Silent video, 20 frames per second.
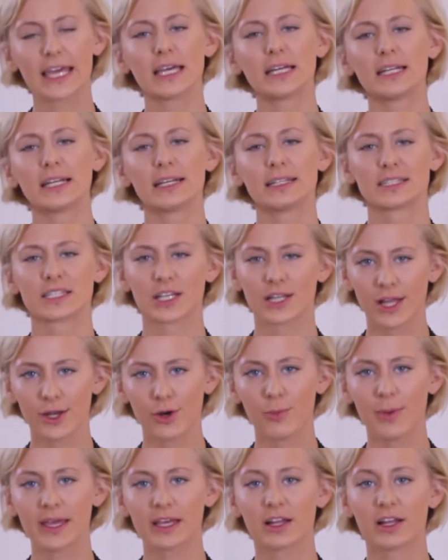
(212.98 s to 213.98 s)
it. It's a
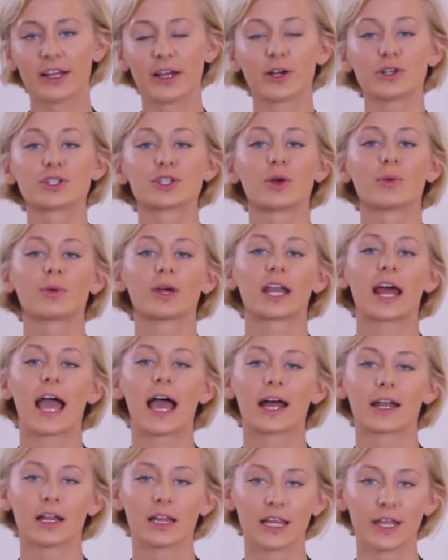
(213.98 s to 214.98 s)
little bit clear, so I'm going to
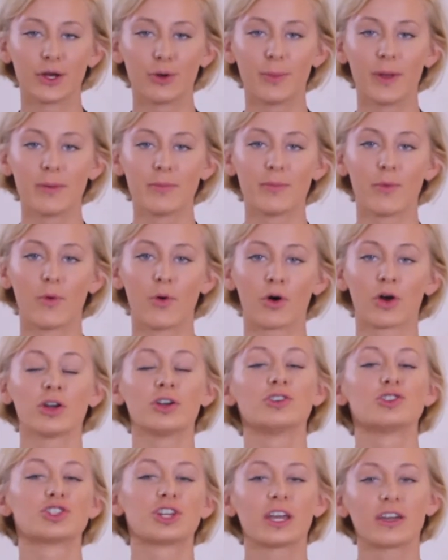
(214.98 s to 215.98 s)
add a little bit more,
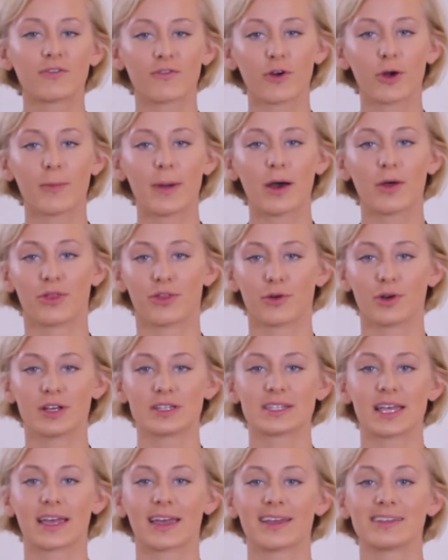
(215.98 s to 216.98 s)
shake for about
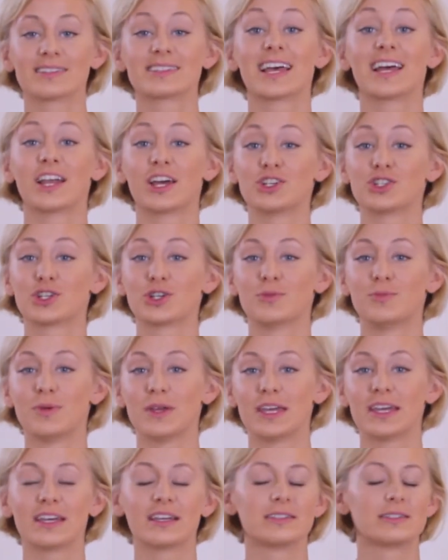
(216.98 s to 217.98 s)
30 seconds, and I should
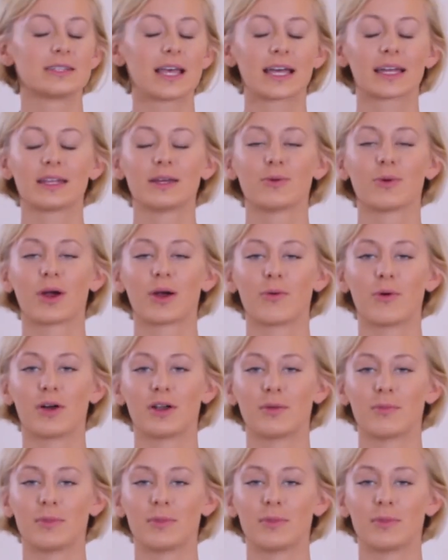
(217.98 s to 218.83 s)
be exactly where I want